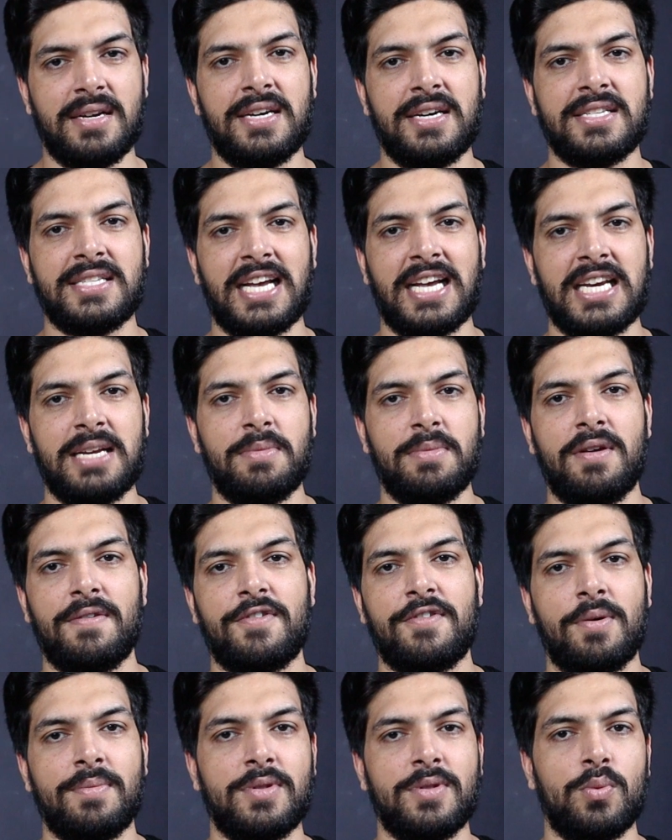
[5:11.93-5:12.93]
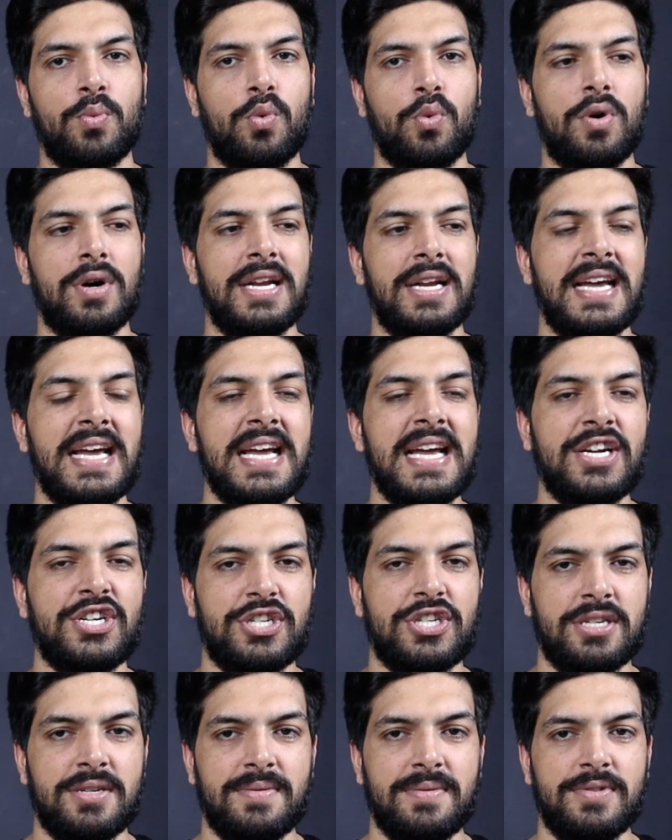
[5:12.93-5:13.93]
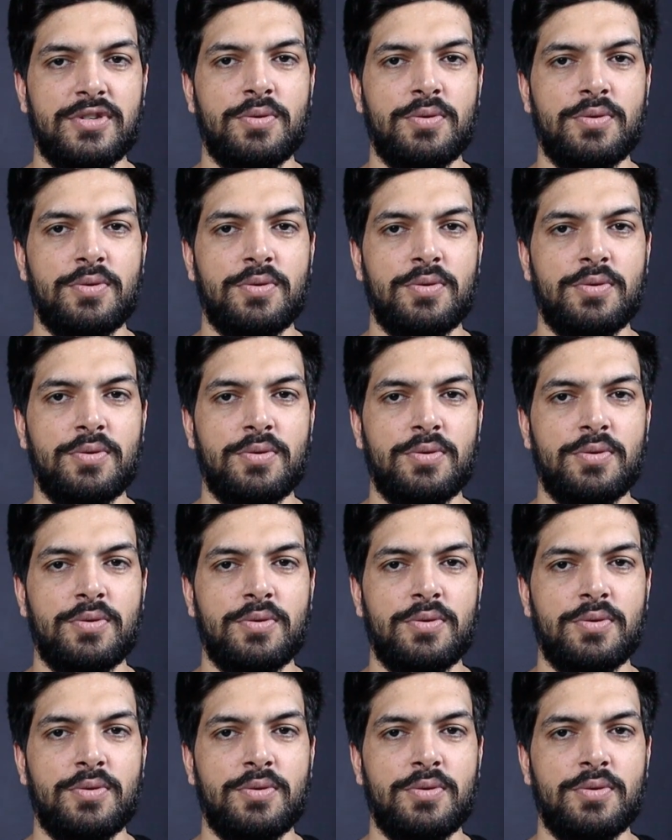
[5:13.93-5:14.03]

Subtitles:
understandable from the word ish.